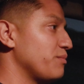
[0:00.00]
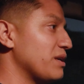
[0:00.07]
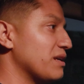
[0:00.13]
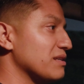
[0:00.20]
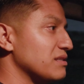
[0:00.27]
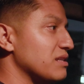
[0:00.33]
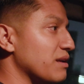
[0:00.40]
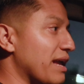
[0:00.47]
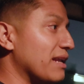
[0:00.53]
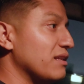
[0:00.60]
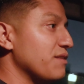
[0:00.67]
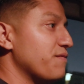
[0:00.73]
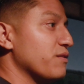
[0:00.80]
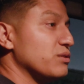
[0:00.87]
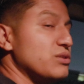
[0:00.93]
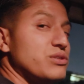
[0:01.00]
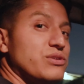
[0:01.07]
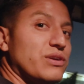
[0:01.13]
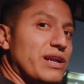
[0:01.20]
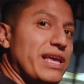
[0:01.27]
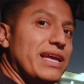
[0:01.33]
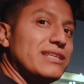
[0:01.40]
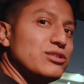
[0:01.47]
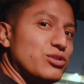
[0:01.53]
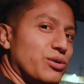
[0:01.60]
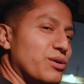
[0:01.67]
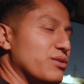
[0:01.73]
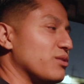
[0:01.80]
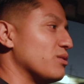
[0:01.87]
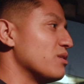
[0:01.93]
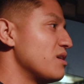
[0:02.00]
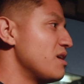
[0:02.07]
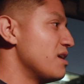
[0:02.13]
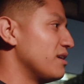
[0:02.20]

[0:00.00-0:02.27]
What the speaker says: because the ND filters are internal.